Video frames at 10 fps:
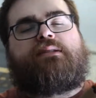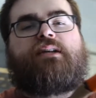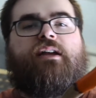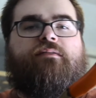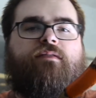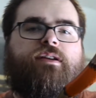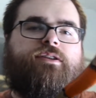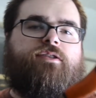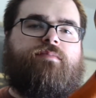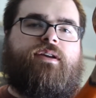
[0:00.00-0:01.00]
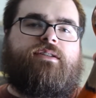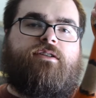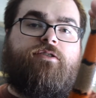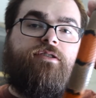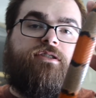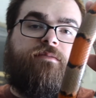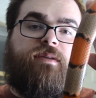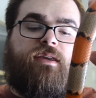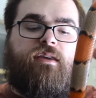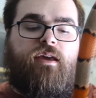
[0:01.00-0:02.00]
It's kind of funny too, because there used to
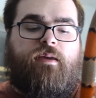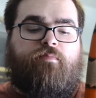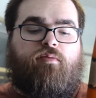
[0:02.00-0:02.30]
be a